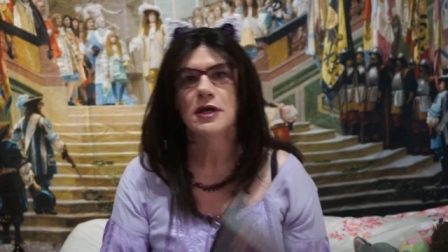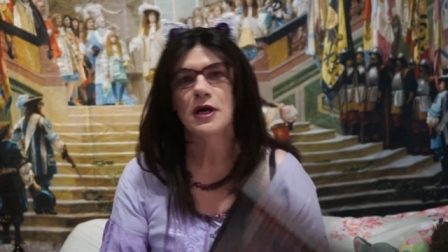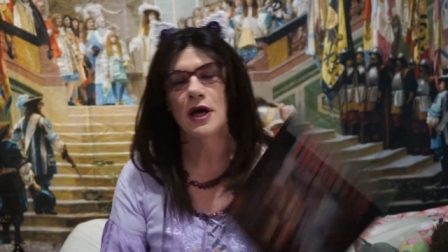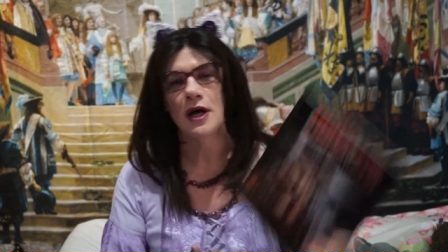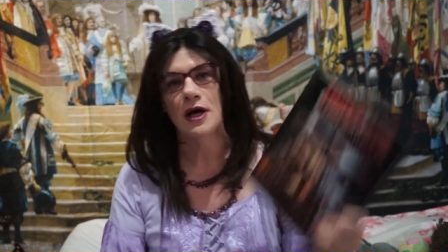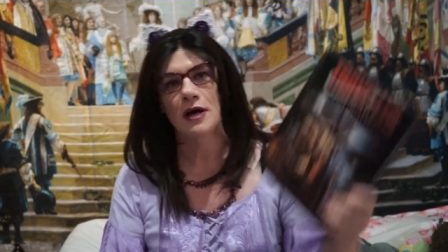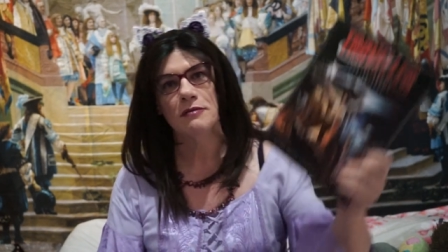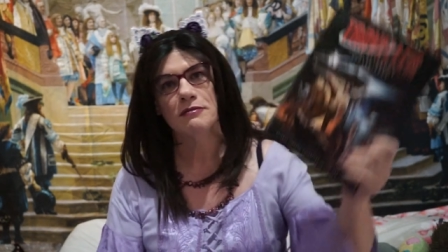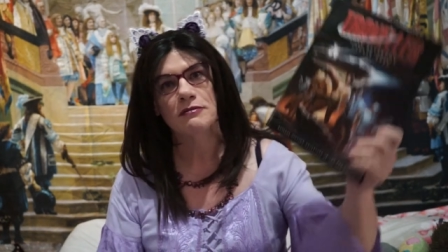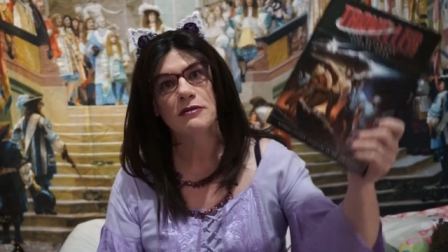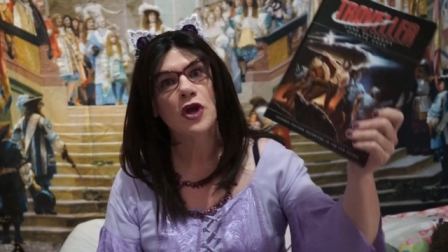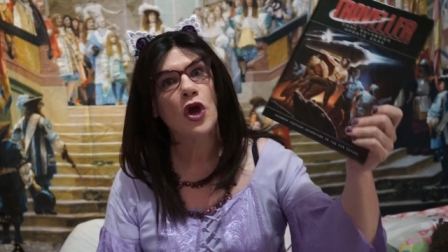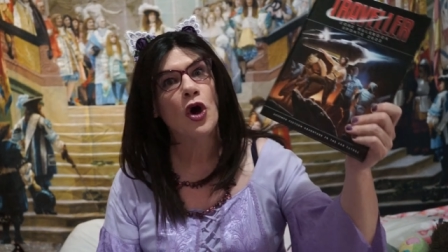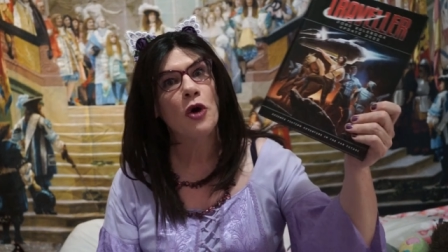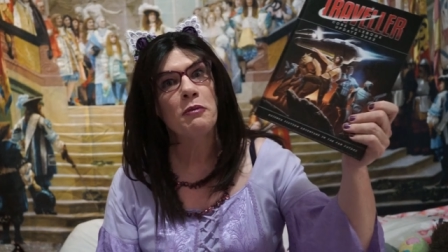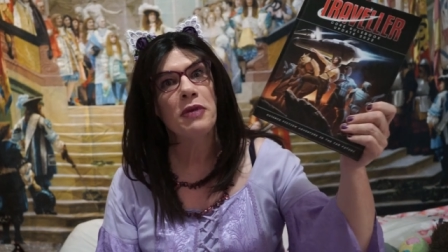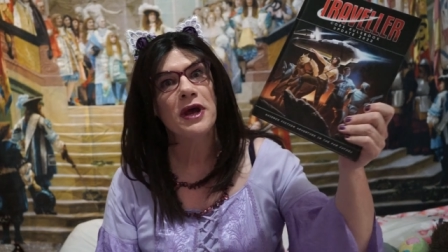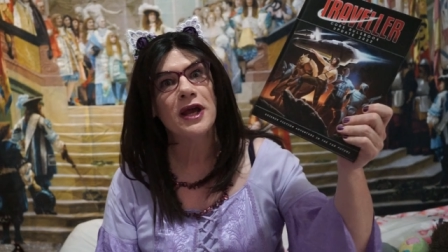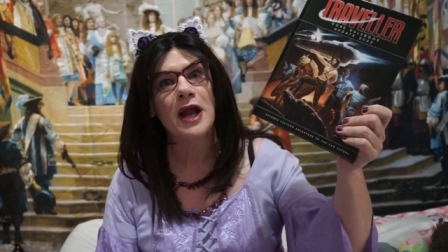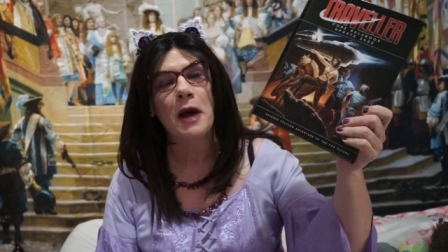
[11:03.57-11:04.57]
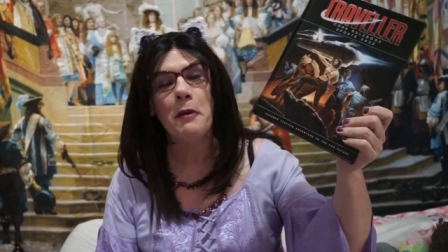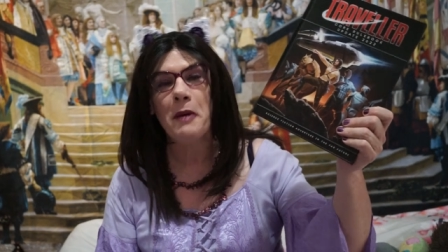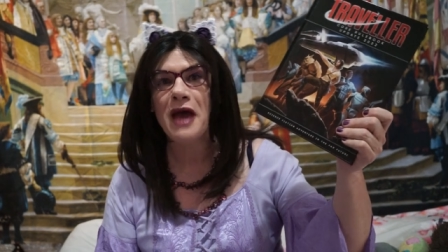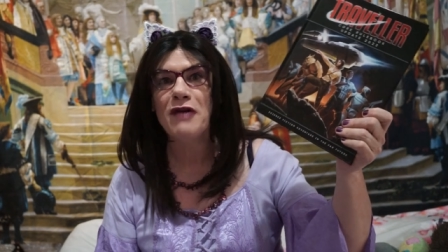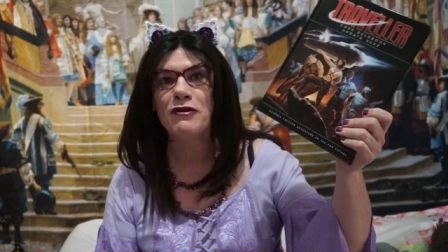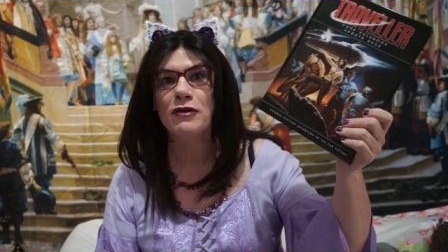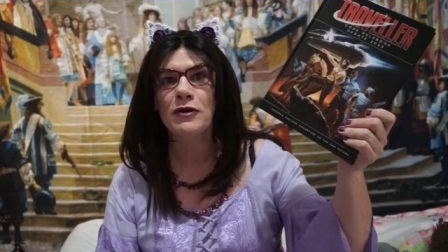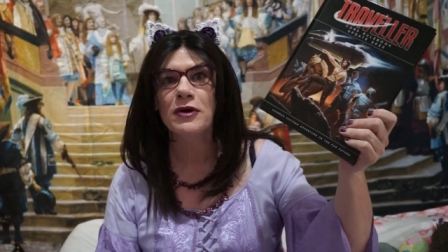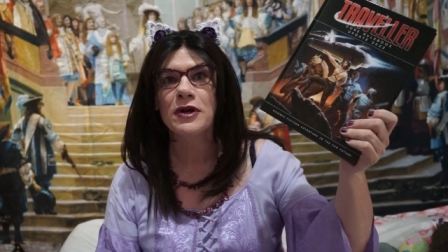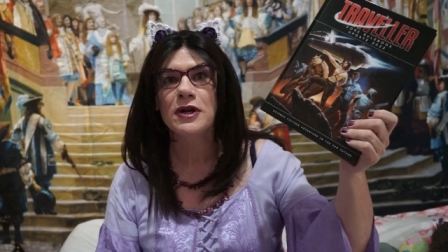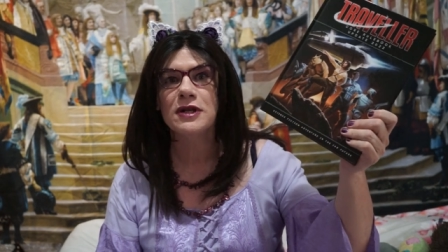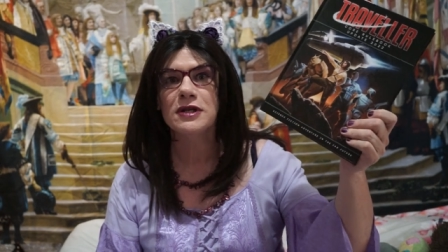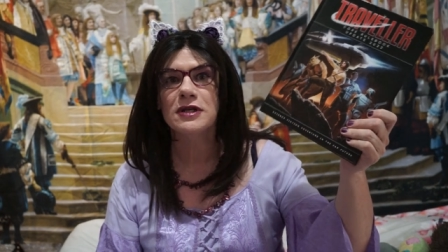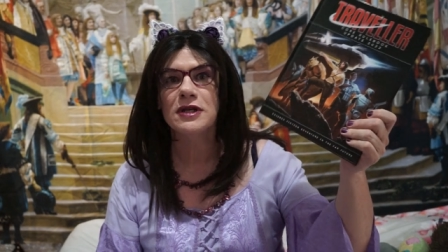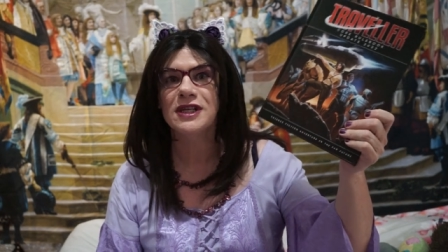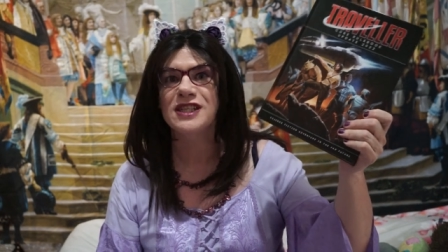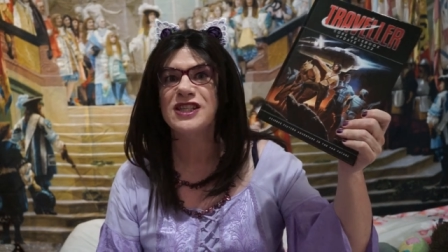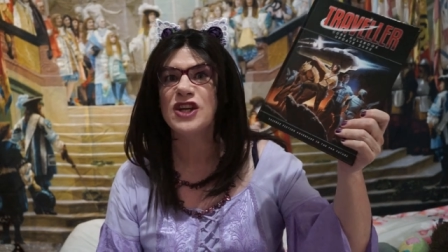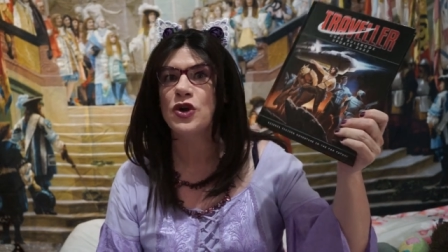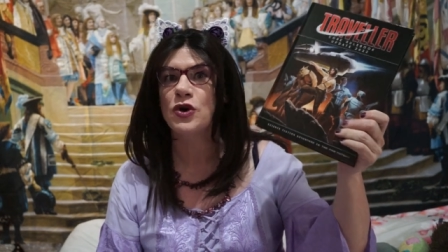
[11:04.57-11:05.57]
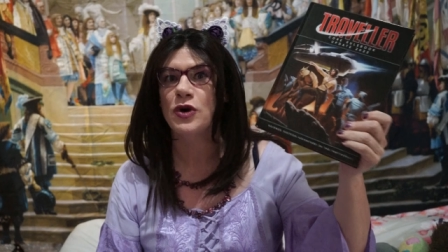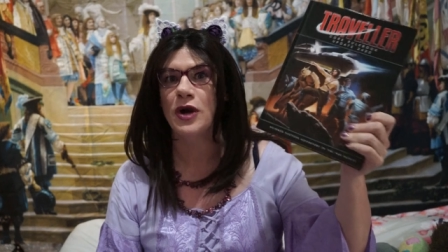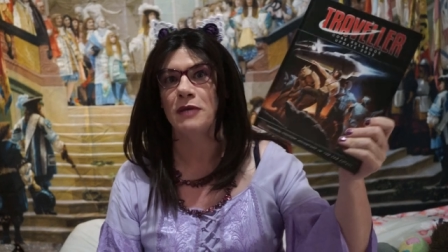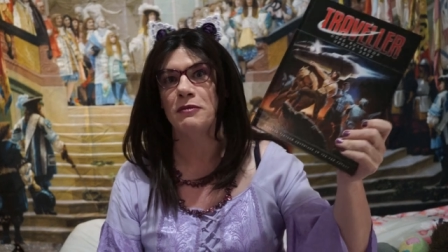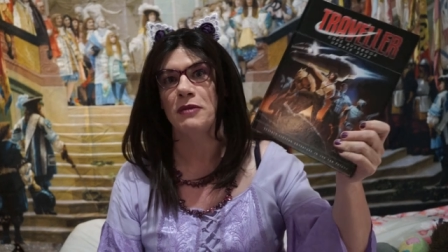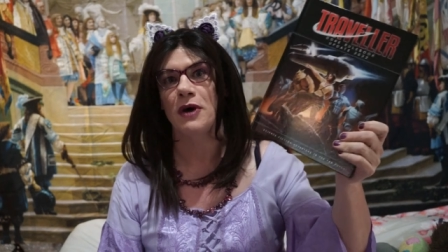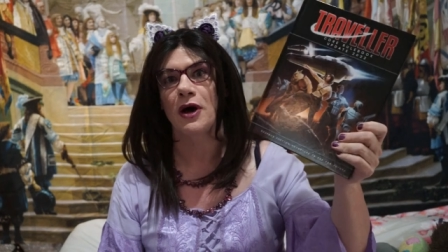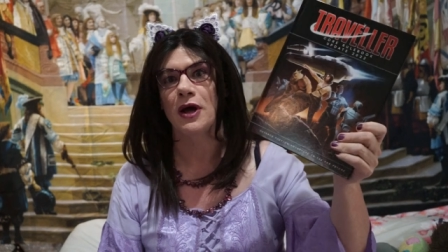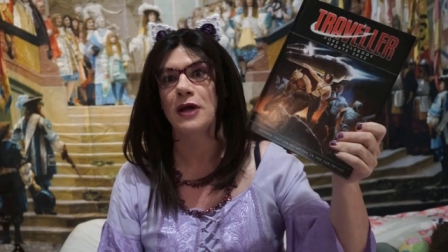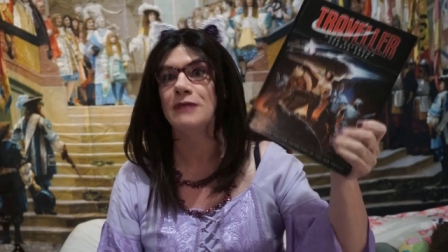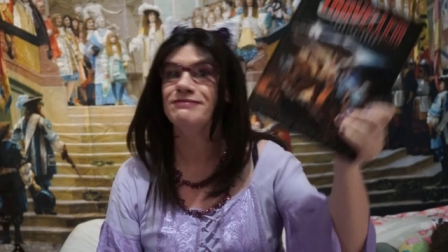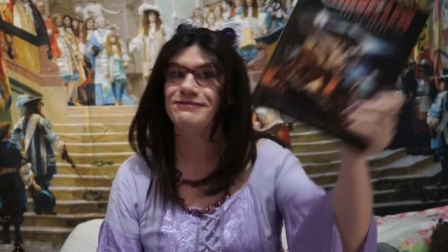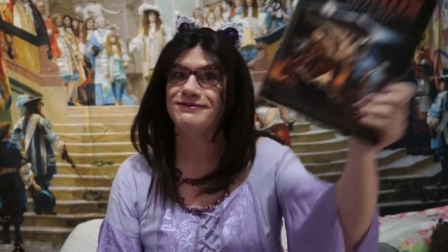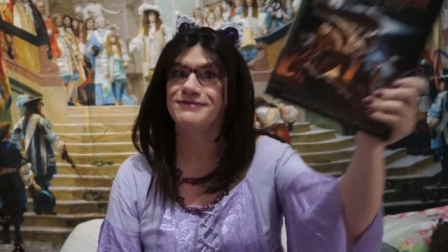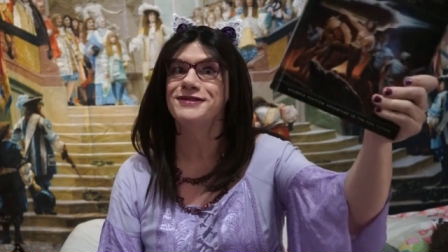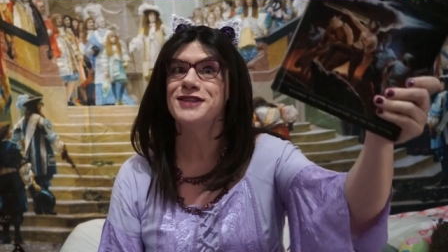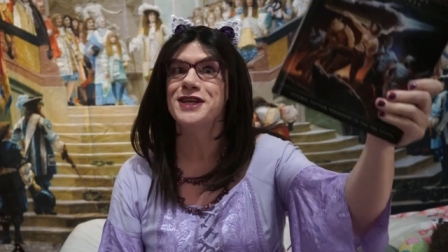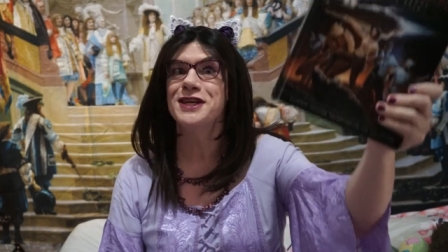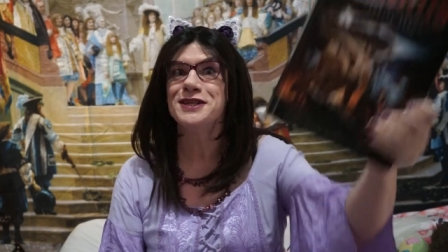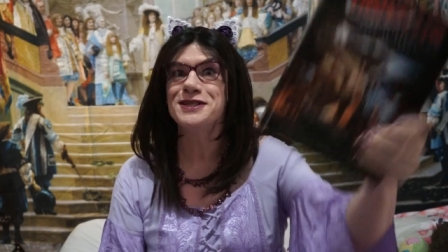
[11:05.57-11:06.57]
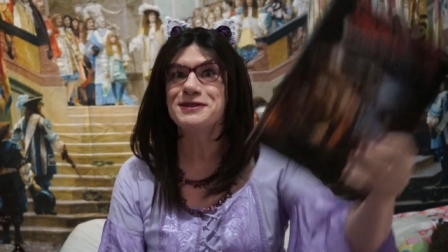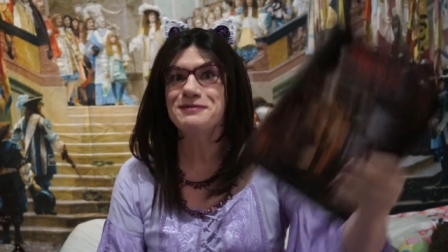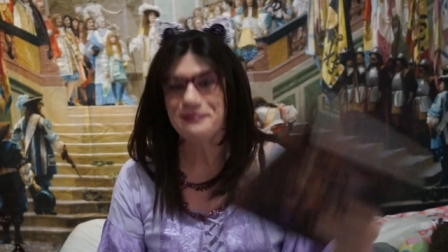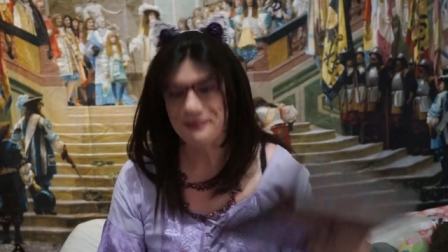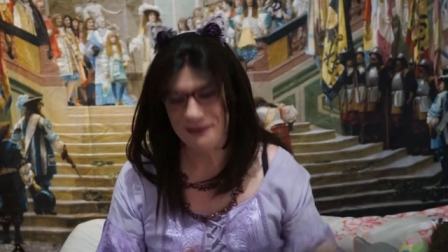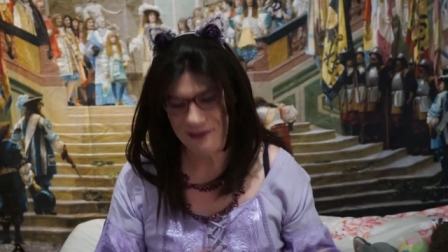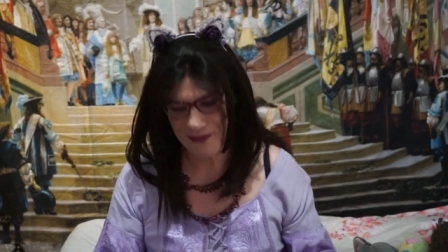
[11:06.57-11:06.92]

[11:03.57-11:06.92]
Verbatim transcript: Um, go and pick it up, have a look at it. It's a great buy. Cheers!